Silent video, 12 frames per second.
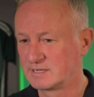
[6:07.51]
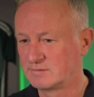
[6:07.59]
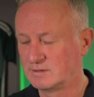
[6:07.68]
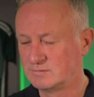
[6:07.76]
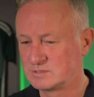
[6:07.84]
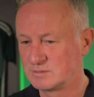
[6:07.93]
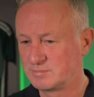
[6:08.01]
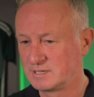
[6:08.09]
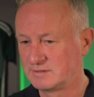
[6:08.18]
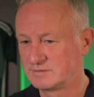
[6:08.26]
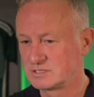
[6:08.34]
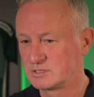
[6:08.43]
It was a bit
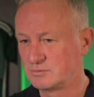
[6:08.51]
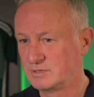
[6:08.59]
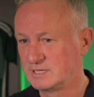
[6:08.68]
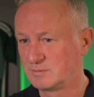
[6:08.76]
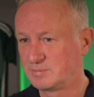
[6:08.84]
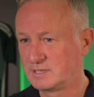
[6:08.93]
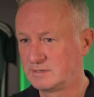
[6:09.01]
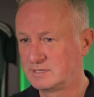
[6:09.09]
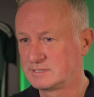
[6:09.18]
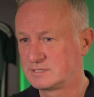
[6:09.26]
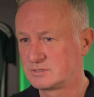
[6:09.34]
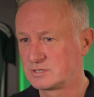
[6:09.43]
of a surreal
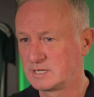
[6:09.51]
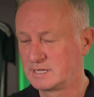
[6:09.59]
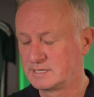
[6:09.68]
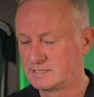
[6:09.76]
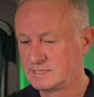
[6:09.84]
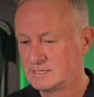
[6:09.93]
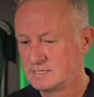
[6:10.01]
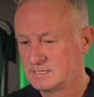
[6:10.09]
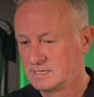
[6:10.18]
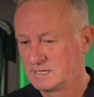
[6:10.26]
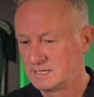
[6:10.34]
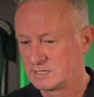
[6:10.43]
period to try and
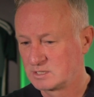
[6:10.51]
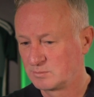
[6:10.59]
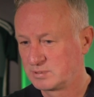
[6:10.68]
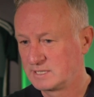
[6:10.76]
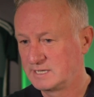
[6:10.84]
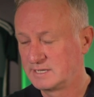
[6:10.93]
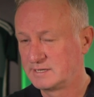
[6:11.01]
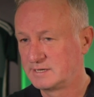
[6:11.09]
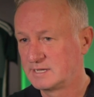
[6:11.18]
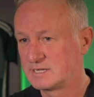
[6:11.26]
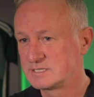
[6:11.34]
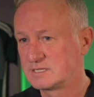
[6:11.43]
complete
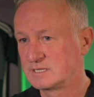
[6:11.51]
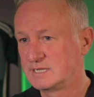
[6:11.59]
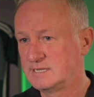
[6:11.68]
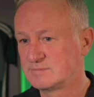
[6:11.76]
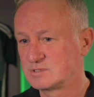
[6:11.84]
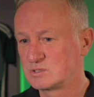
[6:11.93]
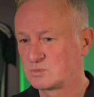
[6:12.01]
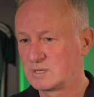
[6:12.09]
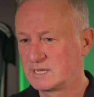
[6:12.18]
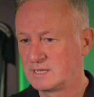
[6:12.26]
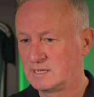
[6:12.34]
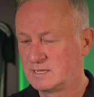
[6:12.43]
international games as
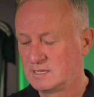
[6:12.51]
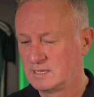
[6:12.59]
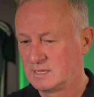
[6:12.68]
well.